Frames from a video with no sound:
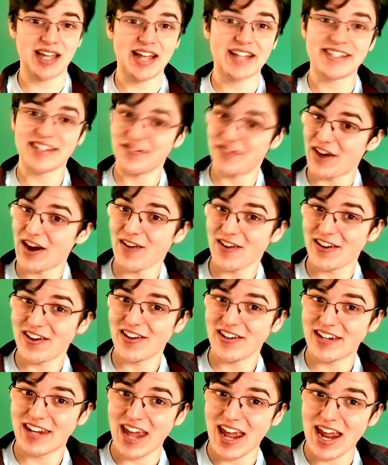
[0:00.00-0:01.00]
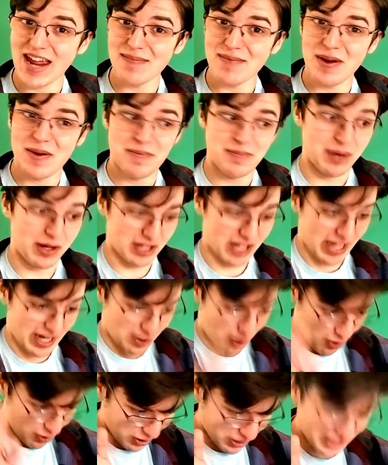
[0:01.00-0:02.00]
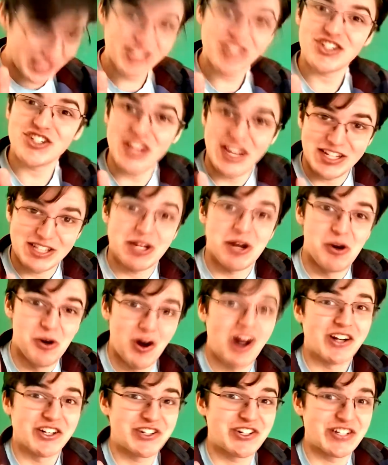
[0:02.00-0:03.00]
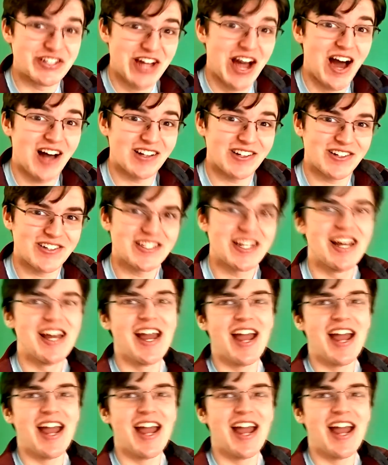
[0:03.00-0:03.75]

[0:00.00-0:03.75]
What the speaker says: It's a very good game, but like, holy shit, $200.